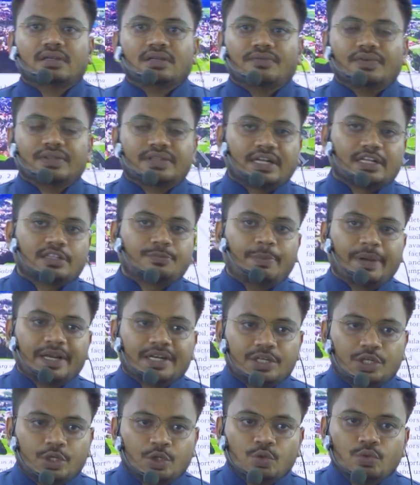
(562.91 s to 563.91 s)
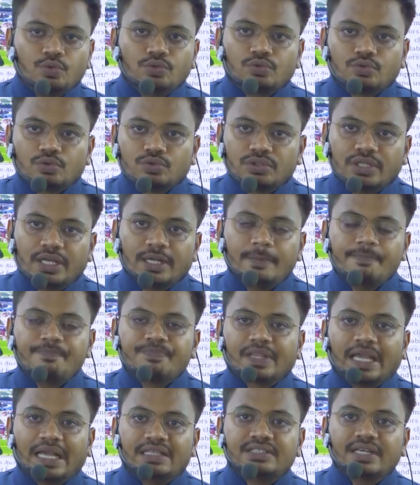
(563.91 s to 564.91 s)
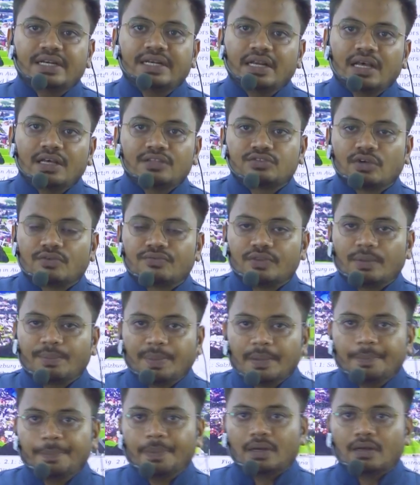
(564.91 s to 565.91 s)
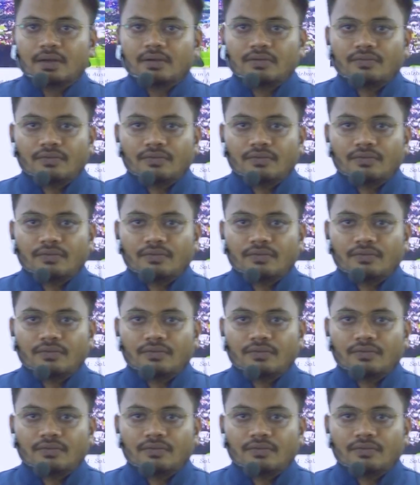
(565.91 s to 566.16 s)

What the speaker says: with respect to the agendas of the people.